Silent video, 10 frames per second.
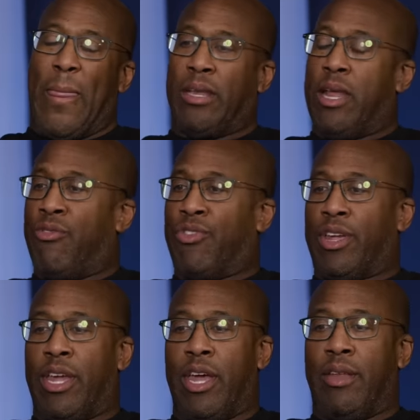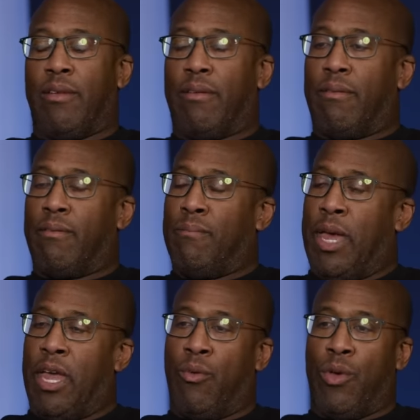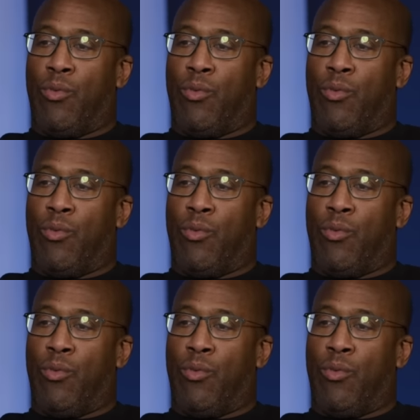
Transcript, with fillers: I never forget man,